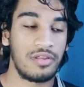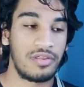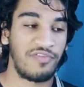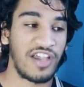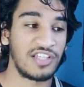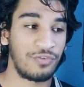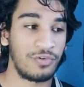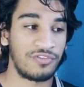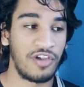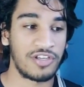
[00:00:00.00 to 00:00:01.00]
Phase
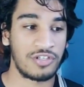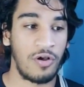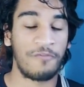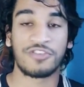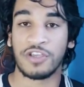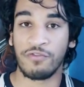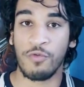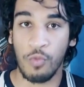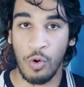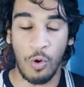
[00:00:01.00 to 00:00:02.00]
4's version of
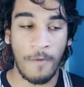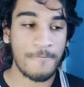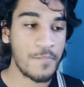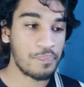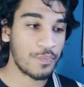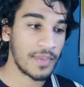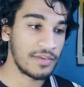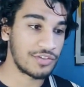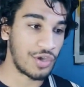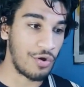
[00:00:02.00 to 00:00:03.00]
Civil War.
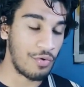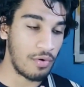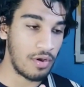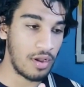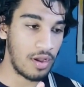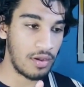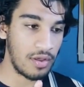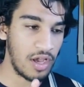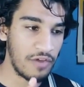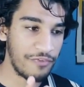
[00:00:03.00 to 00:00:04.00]
So
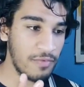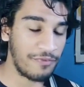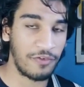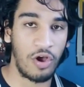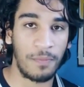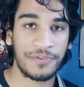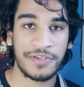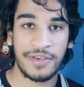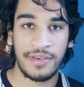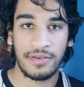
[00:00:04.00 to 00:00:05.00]
her film
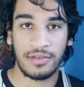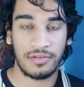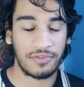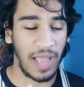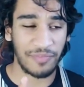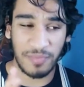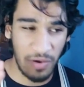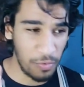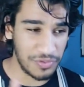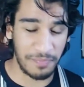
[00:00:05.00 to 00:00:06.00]
flopped. Captain
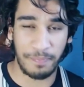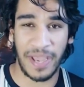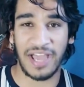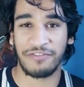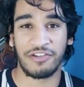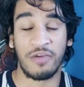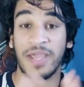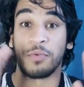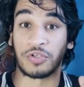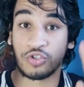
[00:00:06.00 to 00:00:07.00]
Marvel was a bad film.
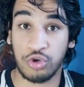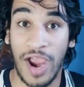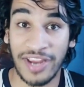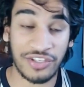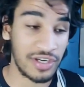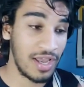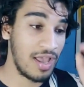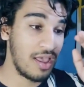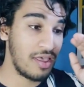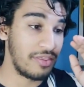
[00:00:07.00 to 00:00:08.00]
It was trash.
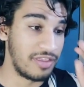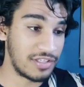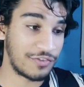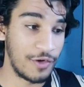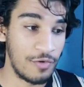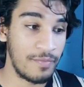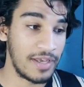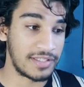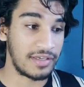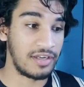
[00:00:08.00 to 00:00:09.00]
This film
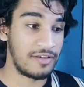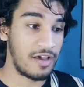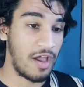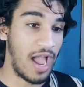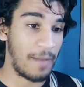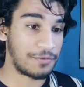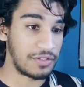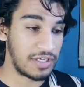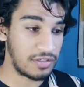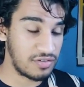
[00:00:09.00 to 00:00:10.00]
is going to
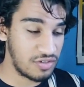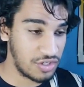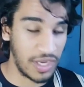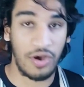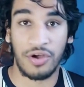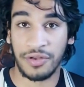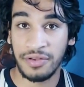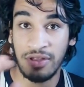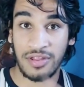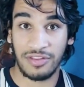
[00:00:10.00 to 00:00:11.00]
absolutely shit
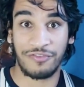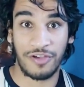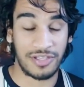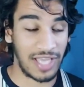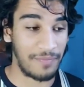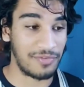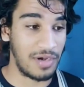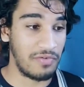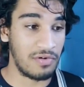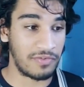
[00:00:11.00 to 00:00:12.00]
on the first Captain
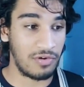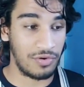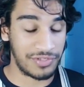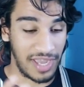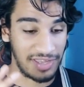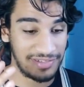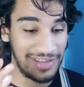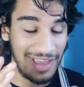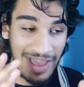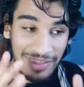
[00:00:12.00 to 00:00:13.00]
Marvel, of course,
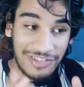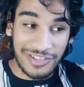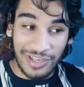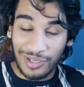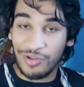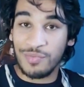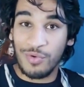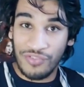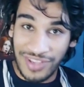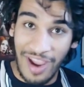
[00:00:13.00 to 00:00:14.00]
as this is going to include
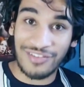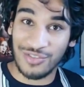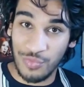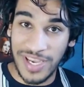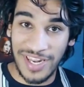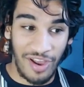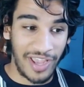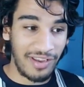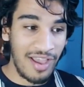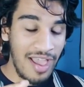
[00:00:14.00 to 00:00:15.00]
more of the characters we
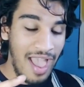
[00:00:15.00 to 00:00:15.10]
like